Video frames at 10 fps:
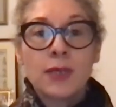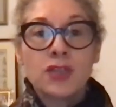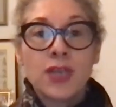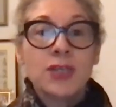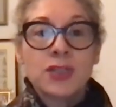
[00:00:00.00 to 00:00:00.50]

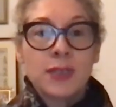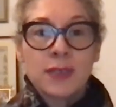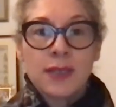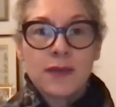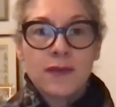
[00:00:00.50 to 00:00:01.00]

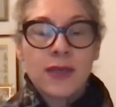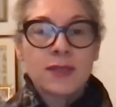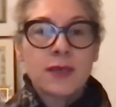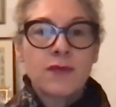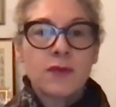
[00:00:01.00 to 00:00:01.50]
changing the
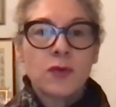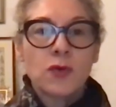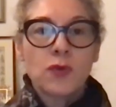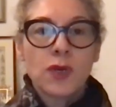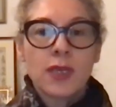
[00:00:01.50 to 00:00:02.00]
face of
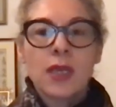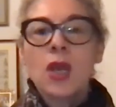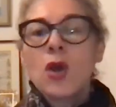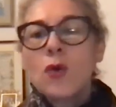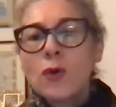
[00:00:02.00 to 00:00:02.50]
remote working?
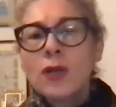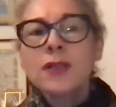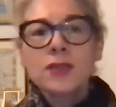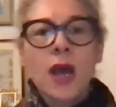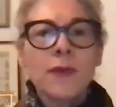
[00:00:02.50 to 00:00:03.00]
What are the
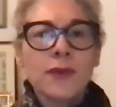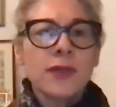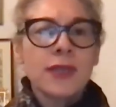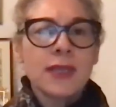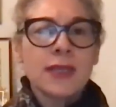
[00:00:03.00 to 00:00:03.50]
top
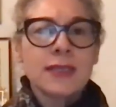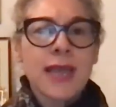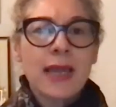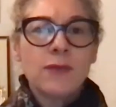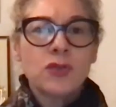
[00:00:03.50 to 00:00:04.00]
3 things
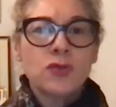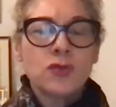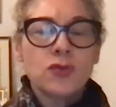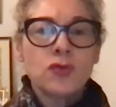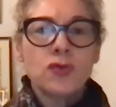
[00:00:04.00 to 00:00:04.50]
that we
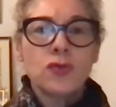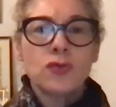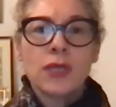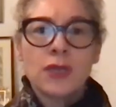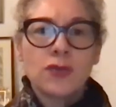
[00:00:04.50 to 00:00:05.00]
should do
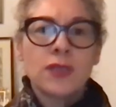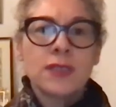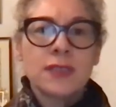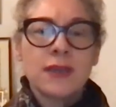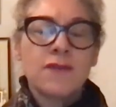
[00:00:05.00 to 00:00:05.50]
to
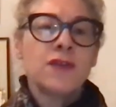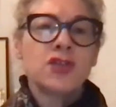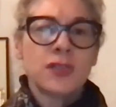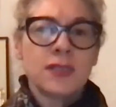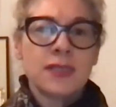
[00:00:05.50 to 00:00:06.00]
increase
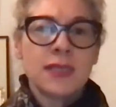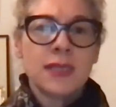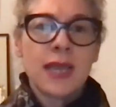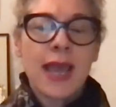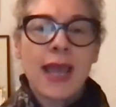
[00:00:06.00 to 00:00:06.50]

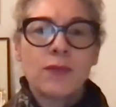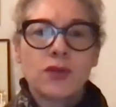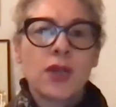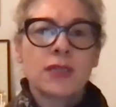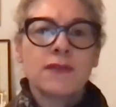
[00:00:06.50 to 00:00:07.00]
efficiency and
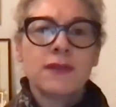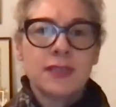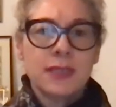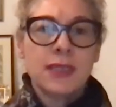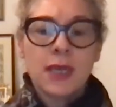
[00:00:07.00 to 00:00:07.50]

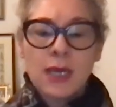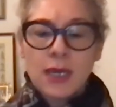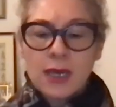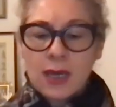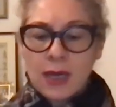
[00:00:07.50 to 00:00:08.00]
productivity
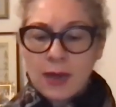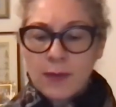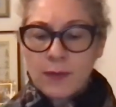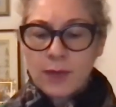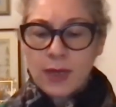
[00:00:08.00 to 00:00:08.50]

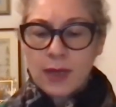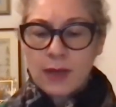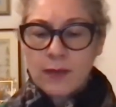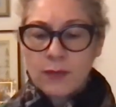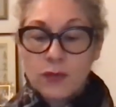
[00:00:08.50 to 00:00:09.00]

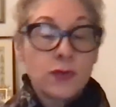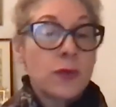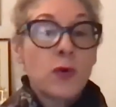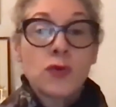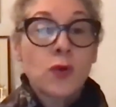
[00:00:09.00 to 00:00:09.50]
through
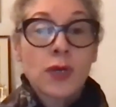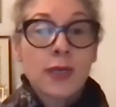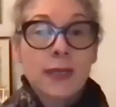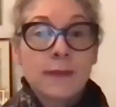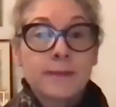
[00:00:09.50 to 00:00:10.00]
remote
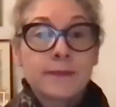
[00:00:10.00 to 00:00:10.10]
working?